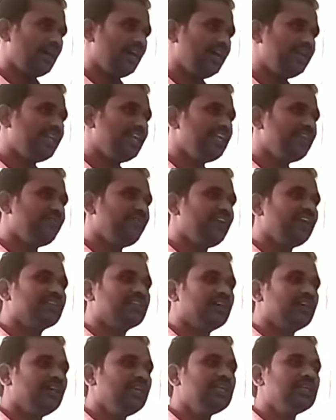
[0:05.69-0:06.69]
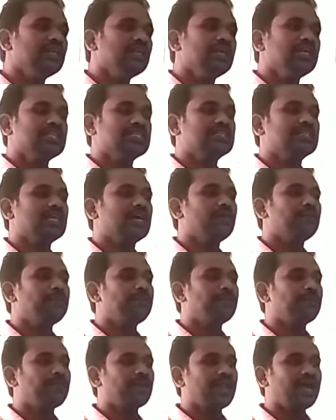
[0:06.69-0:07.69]
identified that the
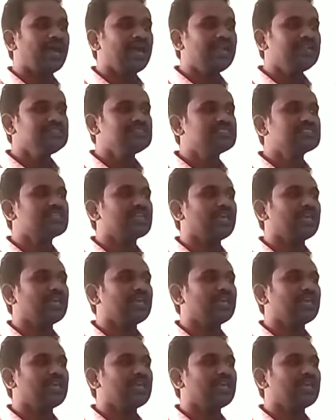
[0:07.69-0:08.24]
plants